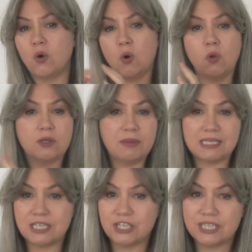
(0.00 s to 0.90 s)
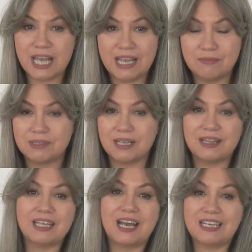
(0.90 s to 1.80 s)
All the messages aimed
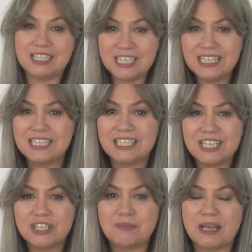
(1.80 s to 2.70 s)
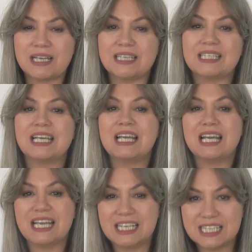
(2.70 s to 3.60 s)
at the IT decision makers
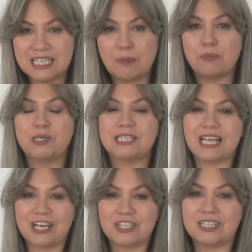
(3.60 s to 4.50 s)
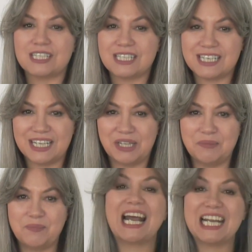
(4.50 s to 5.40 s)
in a separate section still.
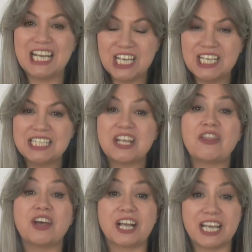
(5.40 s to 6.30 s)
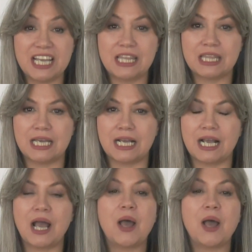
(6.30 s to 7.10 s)
And here's the key thing.